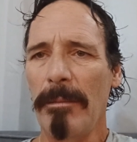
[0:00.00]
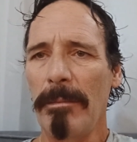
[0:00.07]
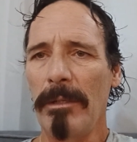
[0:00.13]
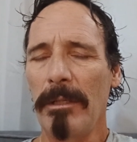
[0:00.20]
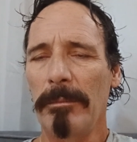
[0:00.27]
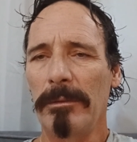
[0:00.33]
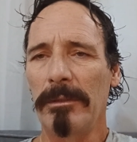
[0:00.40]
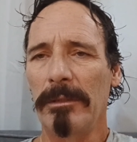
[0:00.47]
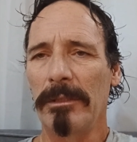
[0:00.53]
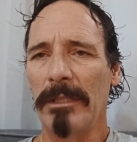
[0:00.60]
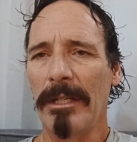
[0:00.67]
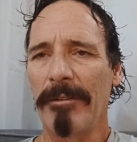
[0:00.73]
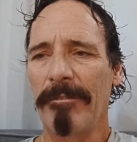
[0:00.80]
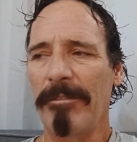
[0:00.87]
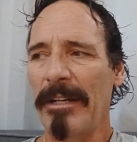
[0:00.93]
been up since
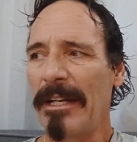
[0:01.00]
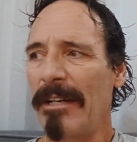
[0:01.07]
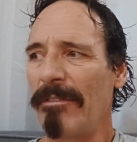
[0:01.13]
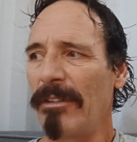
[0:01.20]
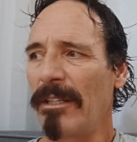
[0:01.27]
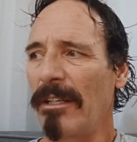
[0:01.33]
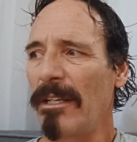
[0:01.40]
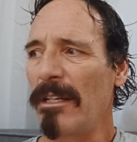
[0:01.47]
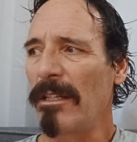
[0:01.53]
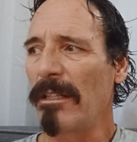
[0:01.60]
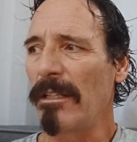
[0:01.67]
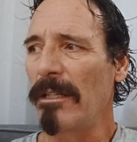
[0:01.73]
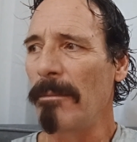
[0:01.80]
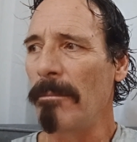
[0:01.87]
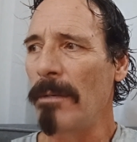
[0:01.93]
like 5
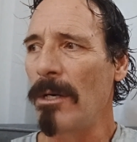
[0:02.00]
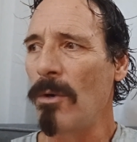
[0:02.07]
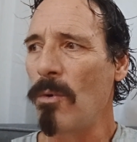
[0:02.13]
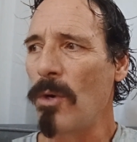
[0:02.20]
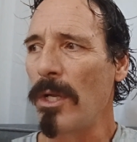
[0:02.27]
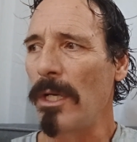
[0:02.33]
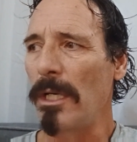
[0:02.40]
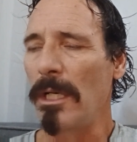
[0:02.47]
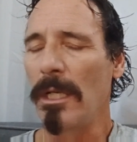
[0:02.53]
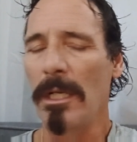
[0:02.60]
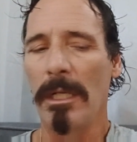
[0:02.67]
o'clock in the morning.